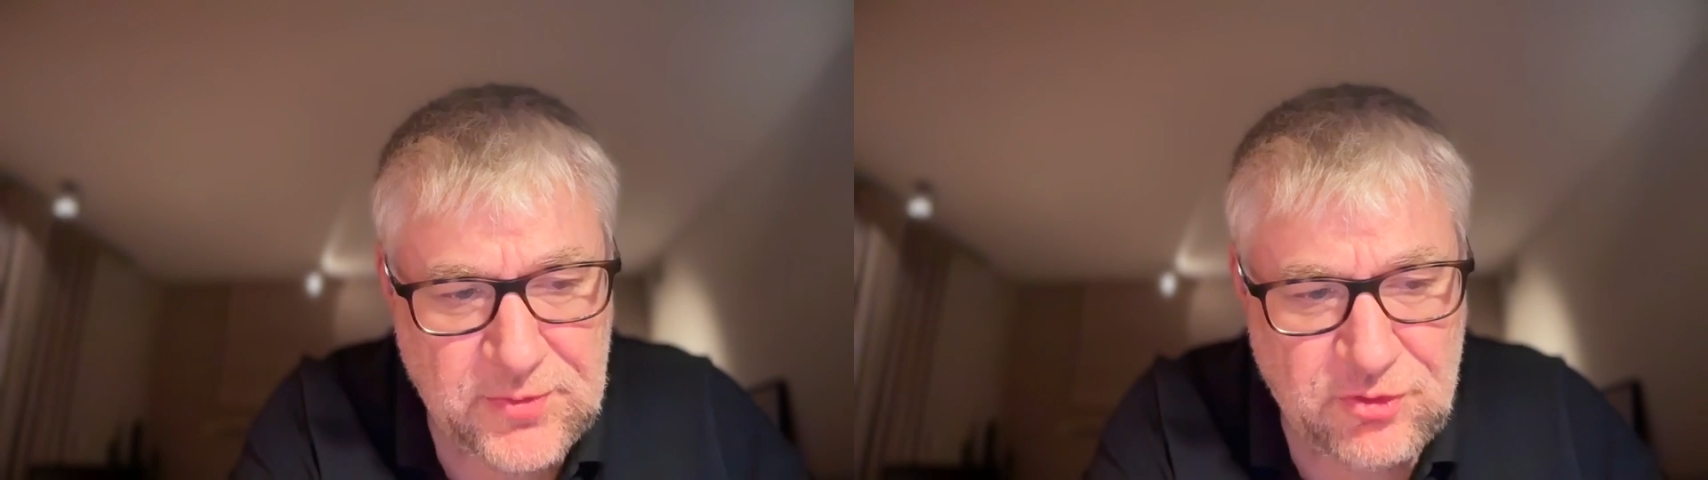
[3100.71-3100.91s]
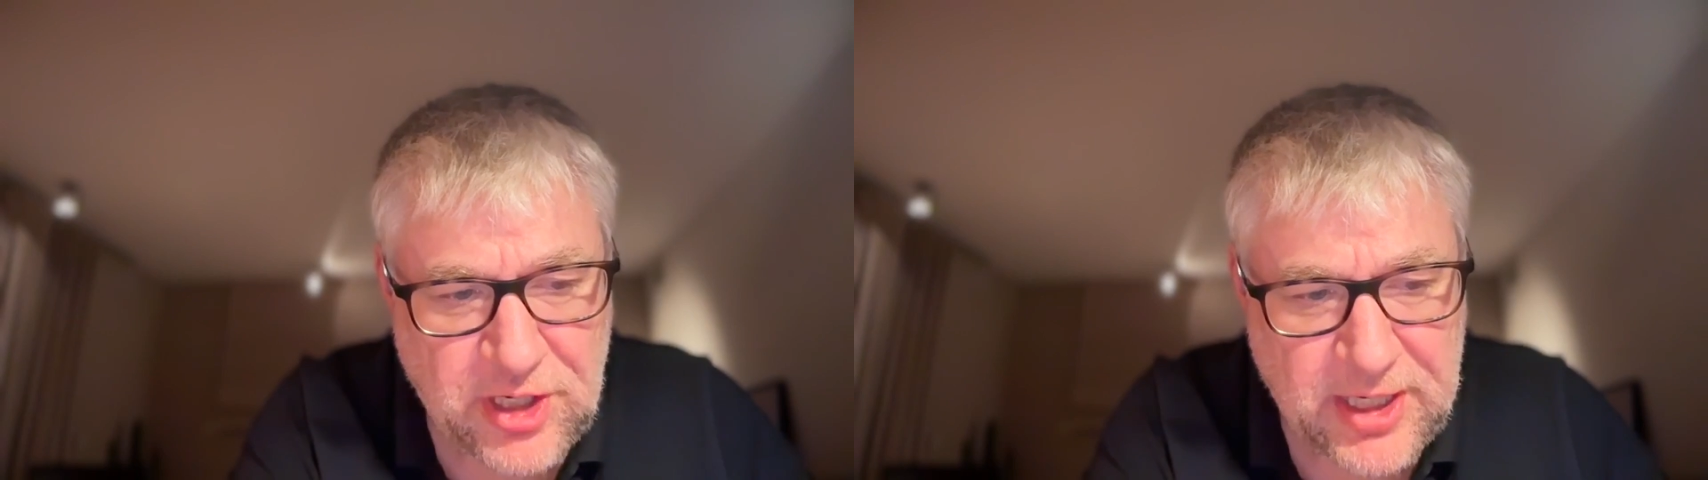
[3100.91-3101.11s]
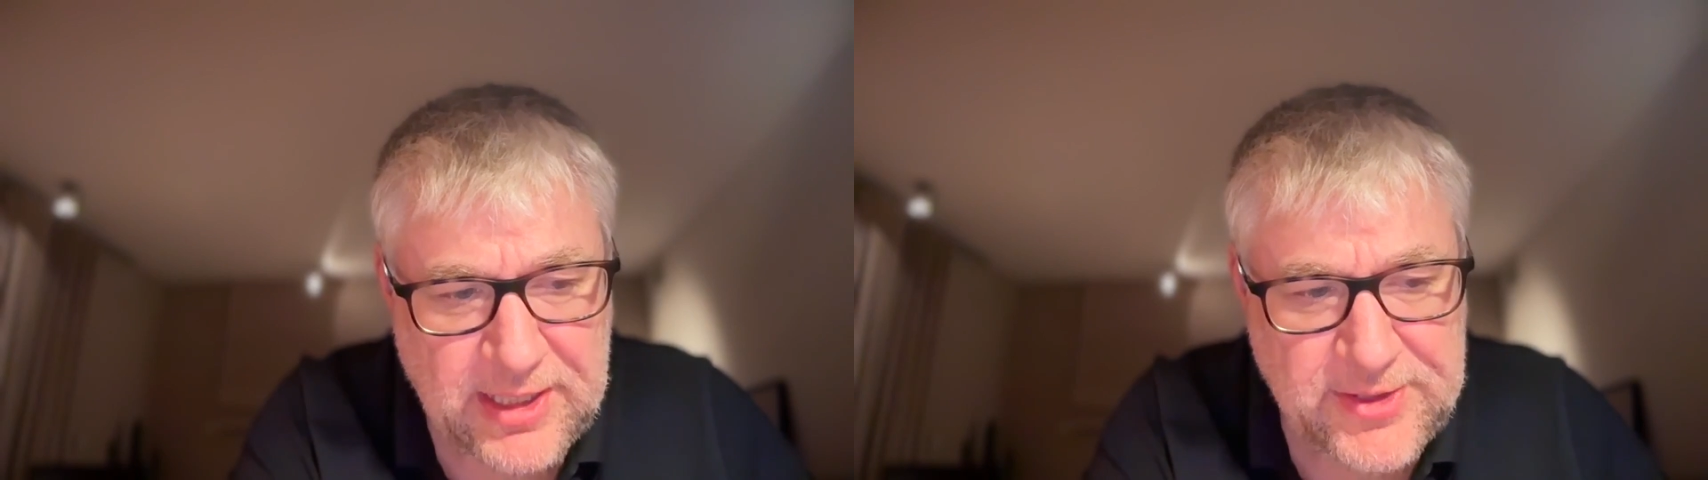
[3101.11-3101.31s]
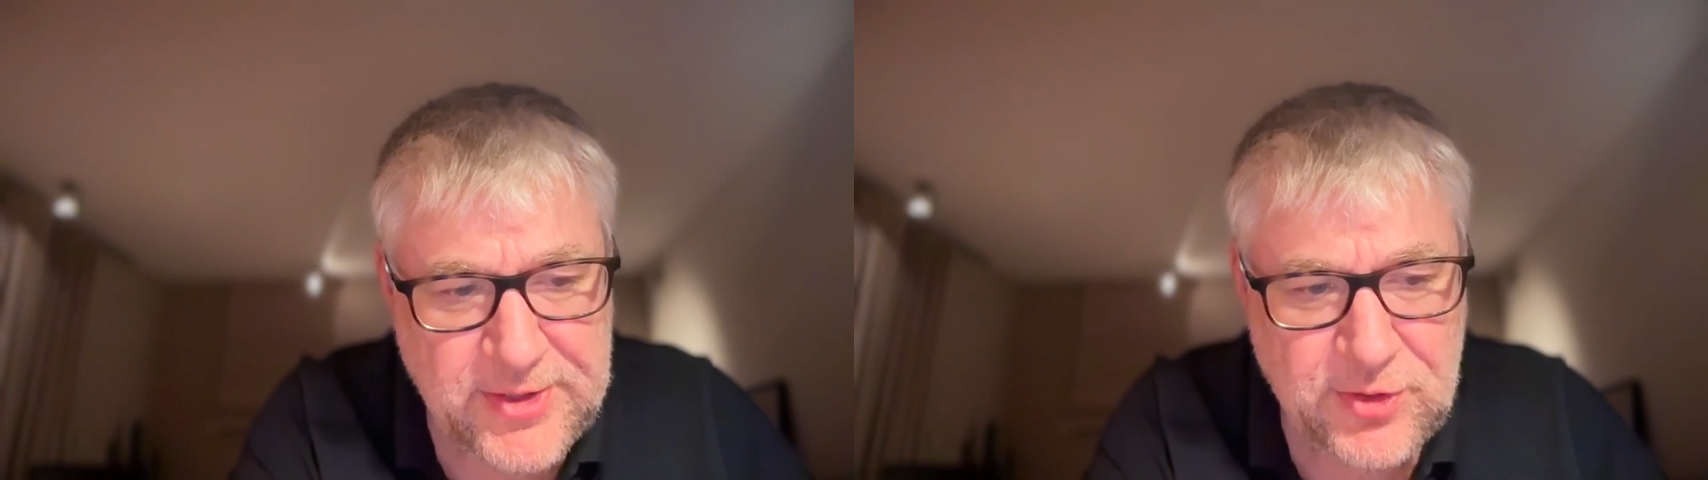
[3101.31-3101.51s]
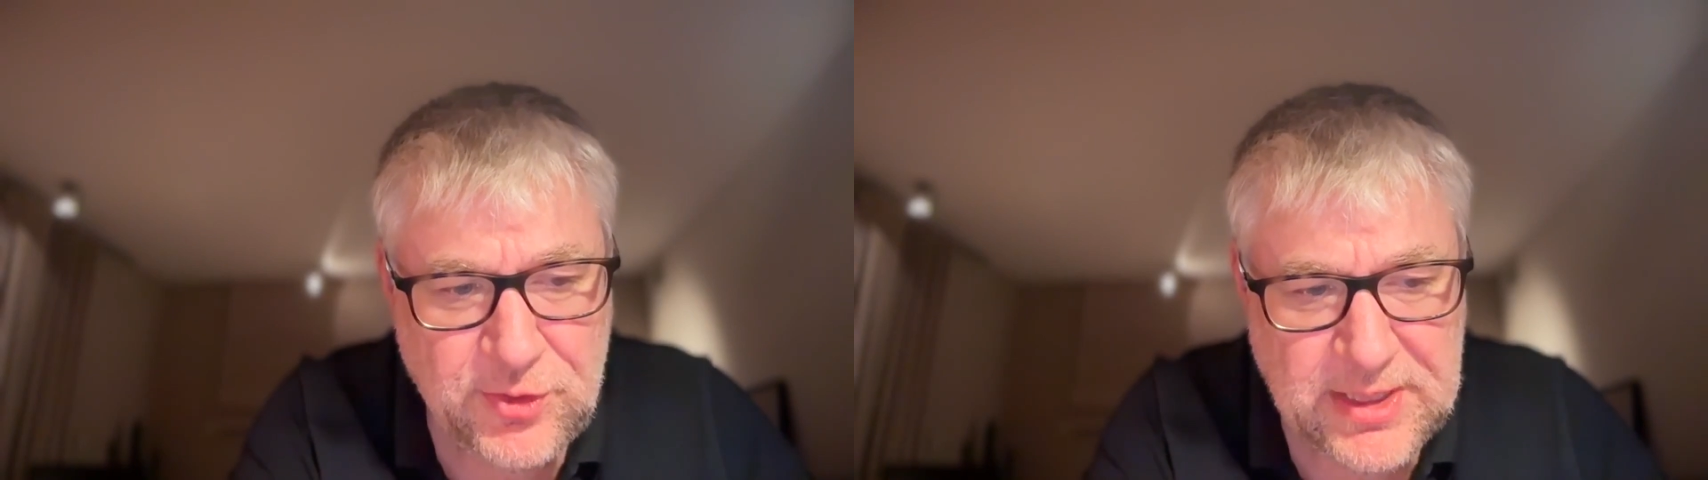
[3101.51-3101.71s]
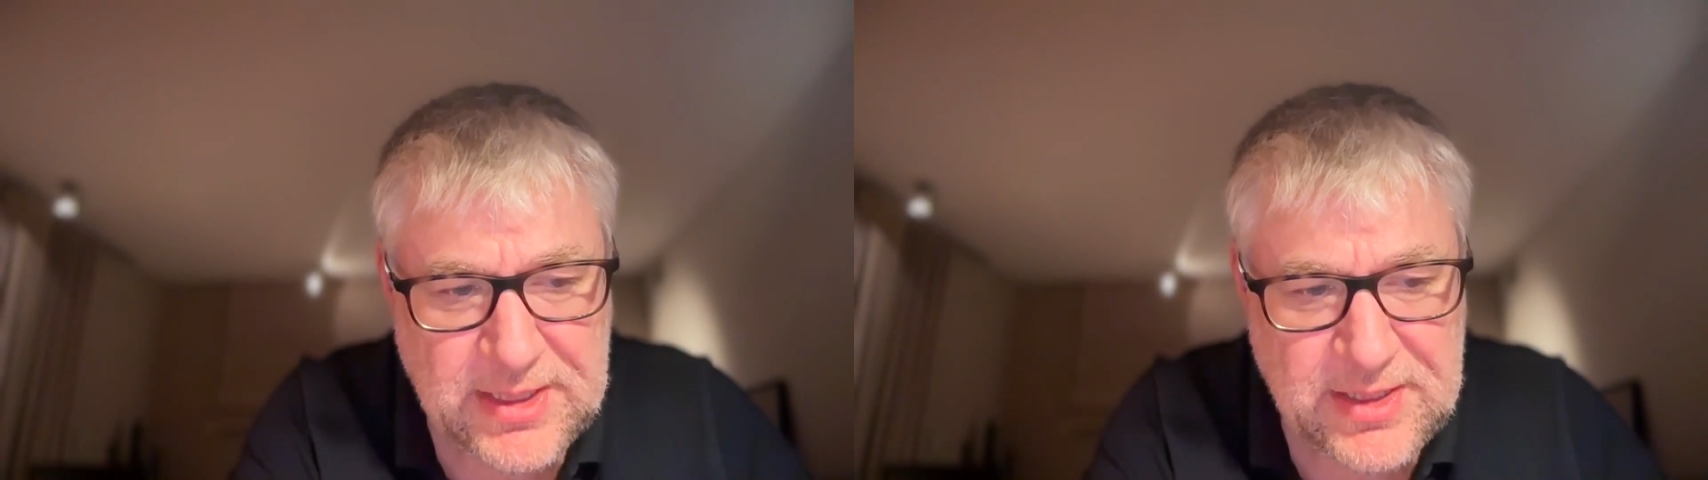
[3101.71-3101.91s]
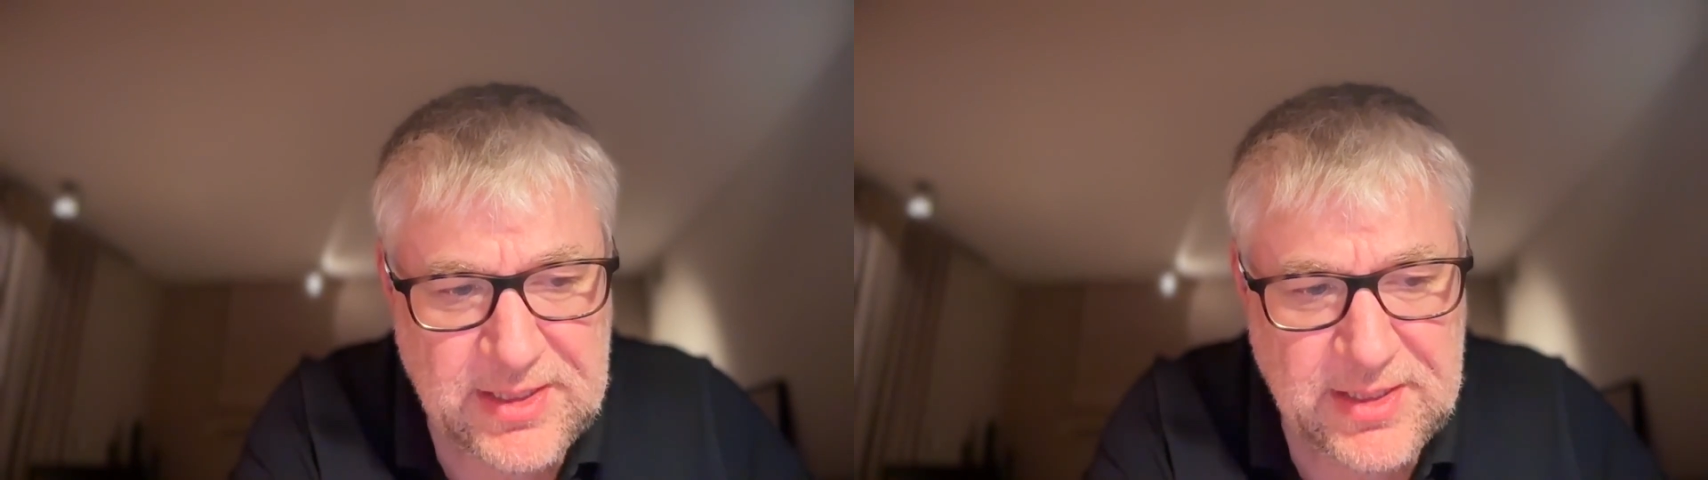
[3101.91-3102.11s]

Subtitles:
trying to do this